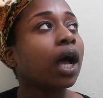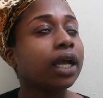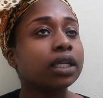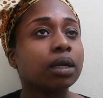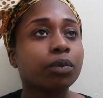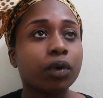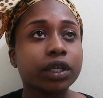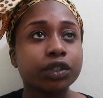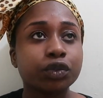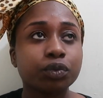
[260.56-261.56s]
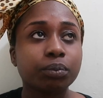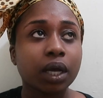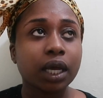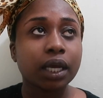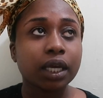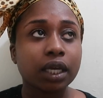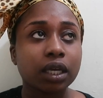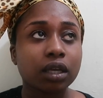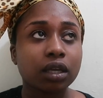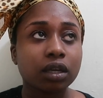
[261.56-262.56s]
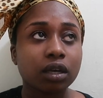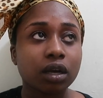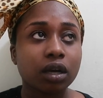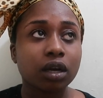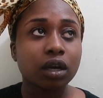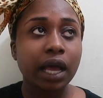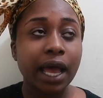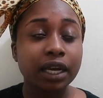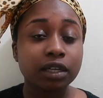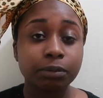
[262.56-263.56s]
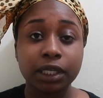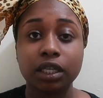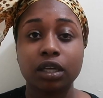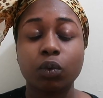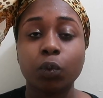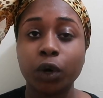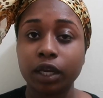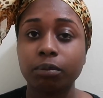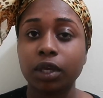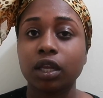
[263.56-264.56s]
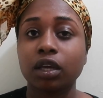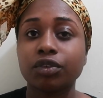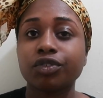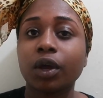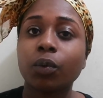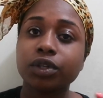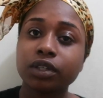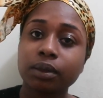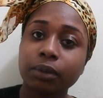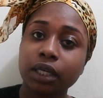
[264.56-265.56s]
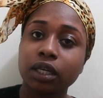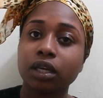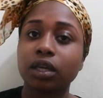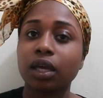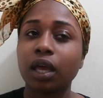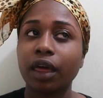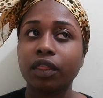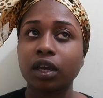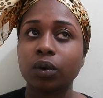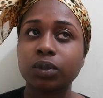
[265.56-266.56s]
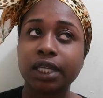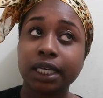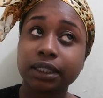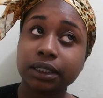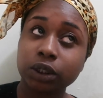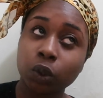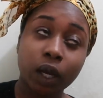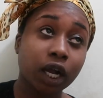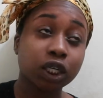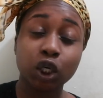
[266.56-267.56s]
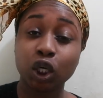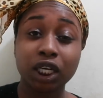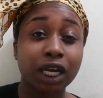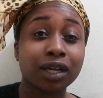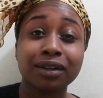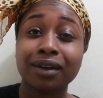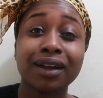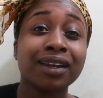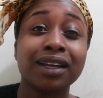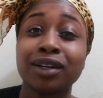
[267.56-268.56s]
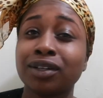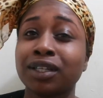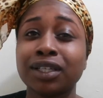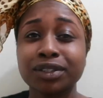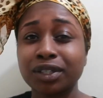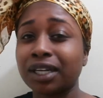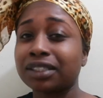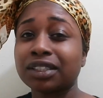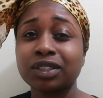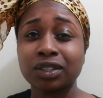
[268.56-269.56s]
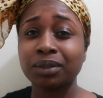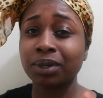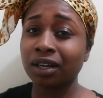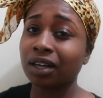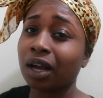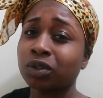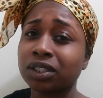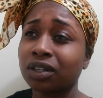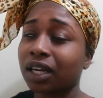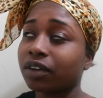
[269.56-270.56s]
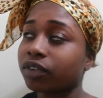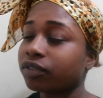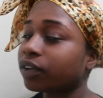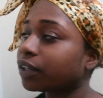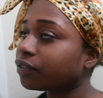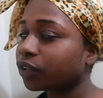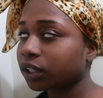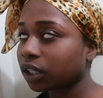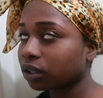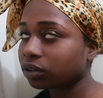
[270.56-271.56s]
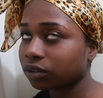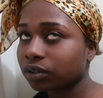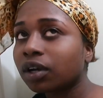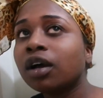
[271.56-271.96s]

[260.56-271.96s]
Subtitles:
I ended up going to my... I had a meeting, work meeting. So I went to the meeting. I think it was at... No, I got there early. I got there hella early. It started at 6:30, but I was there like for 5:40. I don't know.